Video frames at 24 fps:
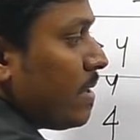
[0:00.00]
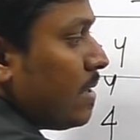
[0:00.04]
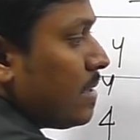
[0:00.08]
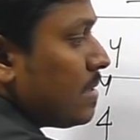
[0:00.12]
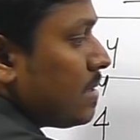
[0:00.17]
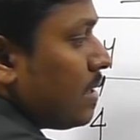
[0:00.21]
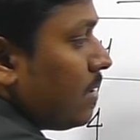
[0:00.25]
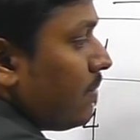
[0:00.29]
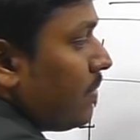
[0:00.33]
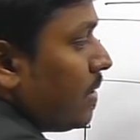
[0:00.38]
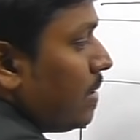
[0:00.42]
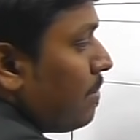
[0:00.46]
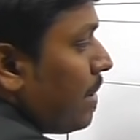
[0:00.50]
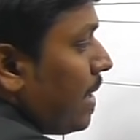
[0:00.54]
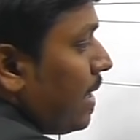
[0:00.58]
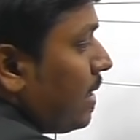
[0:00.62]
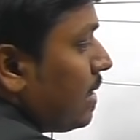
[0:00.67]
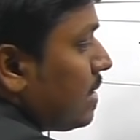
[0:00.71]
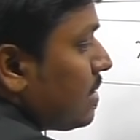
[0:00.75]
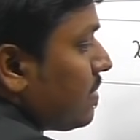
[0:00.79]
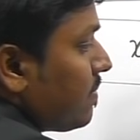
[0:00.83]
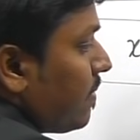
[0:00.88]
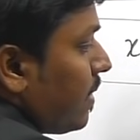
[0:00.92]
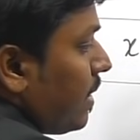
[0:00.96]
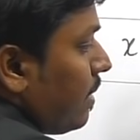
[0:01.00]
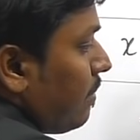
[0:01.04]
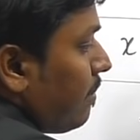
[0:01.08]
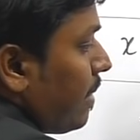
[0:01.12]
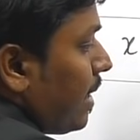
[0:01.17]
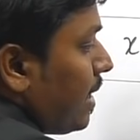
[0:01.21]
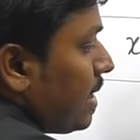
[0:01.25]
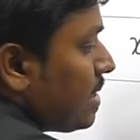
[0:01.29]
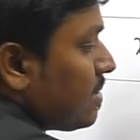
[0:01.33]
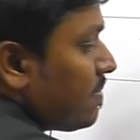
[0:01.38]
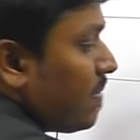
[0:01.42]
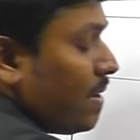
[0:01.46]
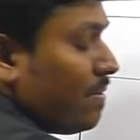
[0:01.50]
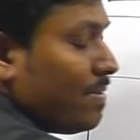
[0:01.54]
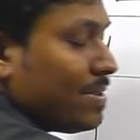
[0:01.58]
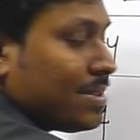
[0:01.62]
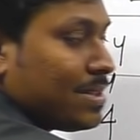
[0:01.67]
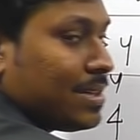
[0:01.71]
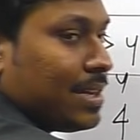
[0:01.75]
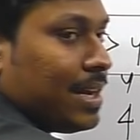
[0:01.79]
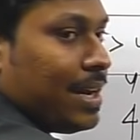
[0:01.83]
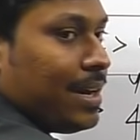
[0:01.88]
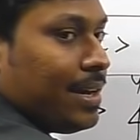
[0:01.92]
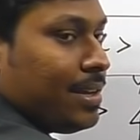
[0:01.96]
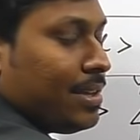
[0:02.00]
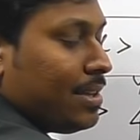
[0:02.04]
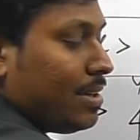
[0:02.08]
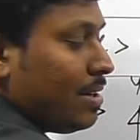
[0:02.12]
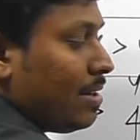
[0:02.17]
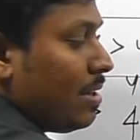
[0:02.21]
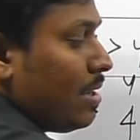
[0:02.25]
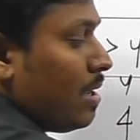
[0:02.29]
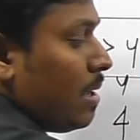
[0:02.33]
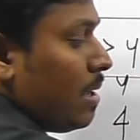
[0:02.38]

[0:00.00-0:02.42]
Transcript: 7 minus 5. Minus 5 is greater than.